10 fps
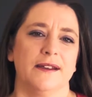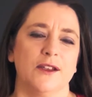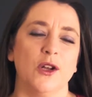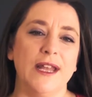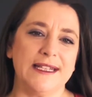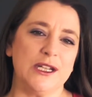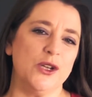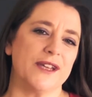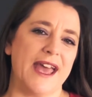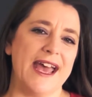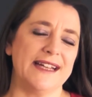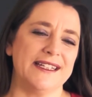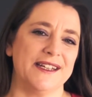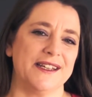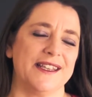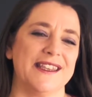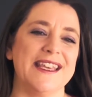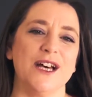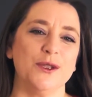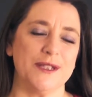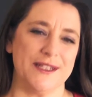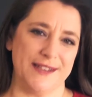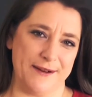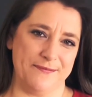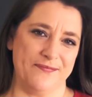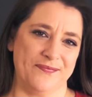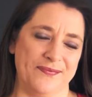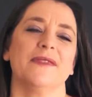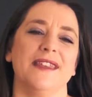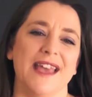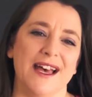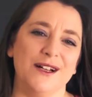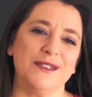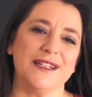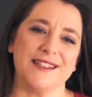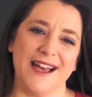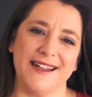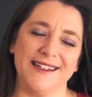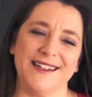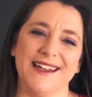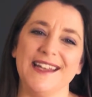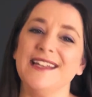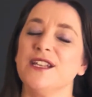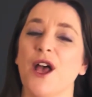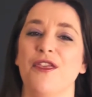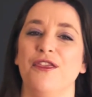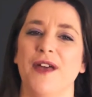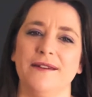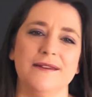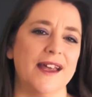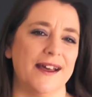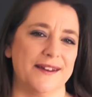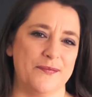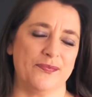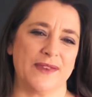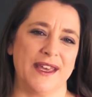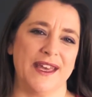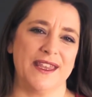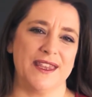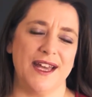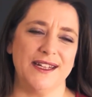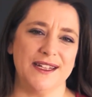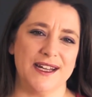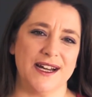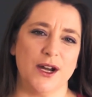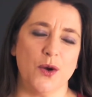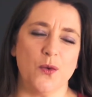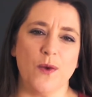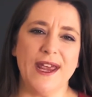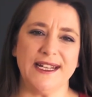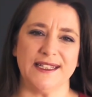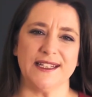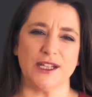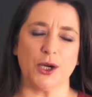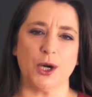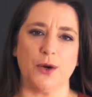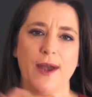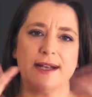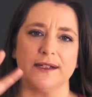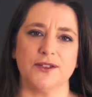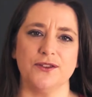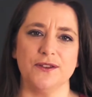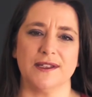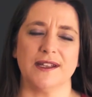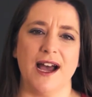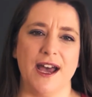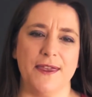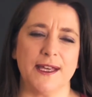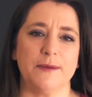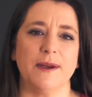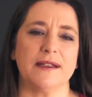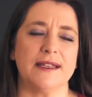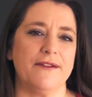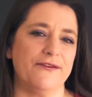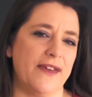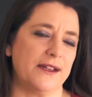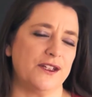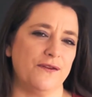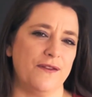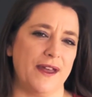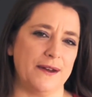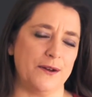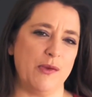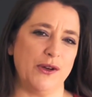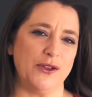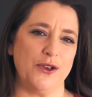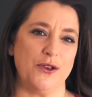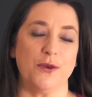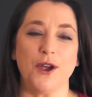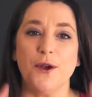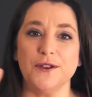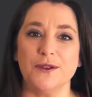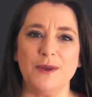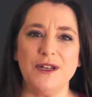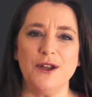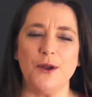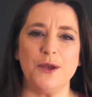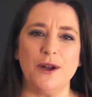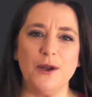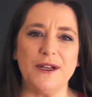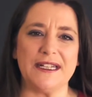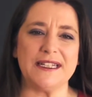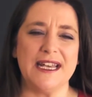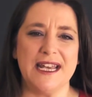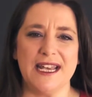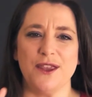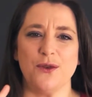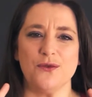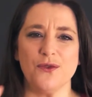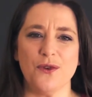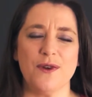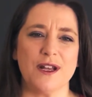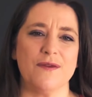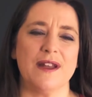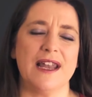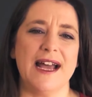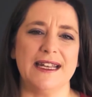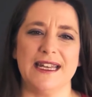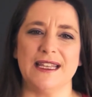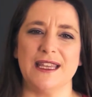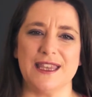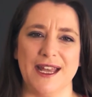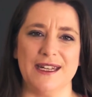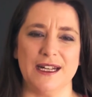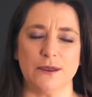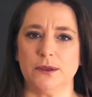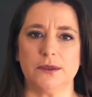So let's look at the eldest son. The eldest son is thunder. Thunder awakens and cracks through the sky. Think about the effect of thunder upon you. You will go to the window and you want to look at it. The roaring of the lightning and the thunder.